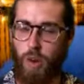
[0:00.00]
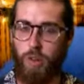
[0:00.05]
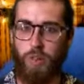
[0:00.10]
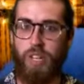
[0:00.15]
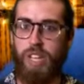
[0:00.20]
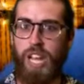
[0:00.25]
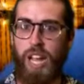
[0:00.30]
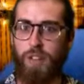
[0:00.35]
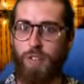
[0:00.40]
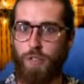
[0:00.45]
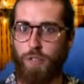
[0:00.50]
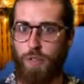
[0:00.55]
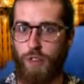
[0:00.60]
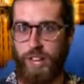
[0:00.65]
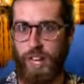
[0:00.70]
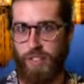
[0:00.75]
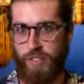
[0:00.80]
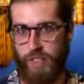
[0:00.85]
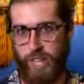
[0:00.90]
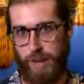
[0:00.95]
never forget
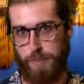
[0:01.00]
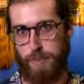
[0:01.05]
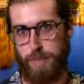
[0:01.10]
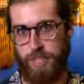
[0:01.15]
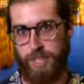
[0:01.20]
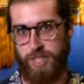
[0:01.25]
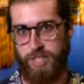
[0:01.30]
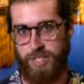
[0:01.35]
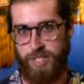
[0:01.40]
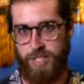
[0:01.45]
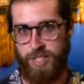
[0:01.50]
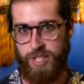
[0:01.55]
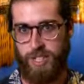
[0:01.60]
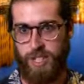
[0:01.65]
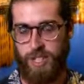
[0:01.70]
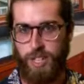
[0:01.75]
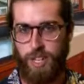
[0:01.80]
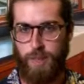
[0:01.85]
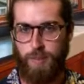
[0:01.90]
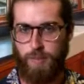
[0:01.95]
that place.
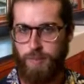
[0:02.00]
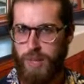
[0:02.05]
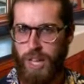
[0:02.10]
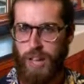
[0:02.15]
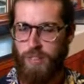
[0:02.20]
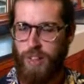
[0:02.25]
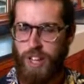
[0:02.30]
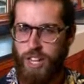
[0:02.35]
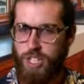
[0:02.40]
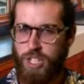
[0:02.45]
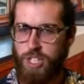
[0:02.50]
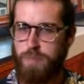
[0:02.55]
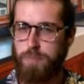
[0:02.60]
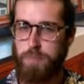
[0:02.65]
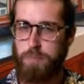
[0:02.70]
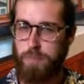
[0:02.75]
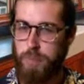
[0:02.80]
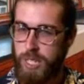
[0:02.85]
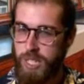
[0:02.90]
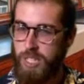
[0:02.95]
Have I actually
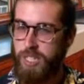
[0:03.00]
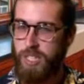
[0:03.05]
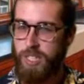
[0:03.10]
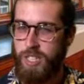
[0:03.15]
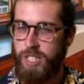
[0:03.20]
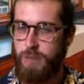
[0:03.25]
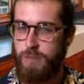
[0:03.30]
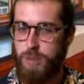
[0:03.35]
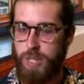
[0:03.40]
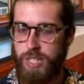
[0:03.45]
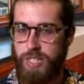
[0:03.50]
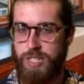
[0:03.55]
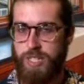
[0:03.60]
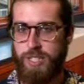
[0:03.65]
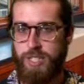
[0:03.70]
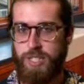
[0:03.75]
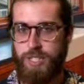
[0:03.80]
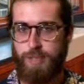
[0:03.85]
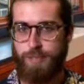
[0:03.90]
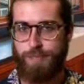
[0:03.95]
been to these
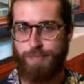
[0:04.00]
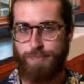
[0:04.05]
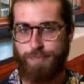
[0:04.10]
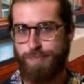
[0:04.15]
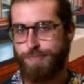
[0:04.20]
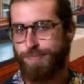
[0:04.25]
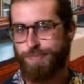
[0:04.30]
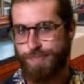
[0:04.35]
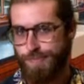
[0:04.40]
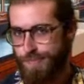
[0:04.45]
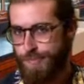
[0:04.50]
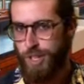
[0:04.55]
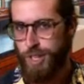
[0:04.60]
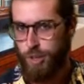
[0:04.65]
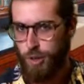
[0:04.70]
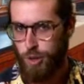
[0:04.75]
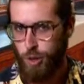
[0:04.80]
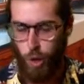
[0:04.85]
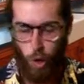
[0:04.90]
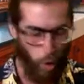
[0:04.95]
places?
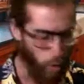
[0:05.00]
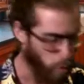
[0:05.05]
No.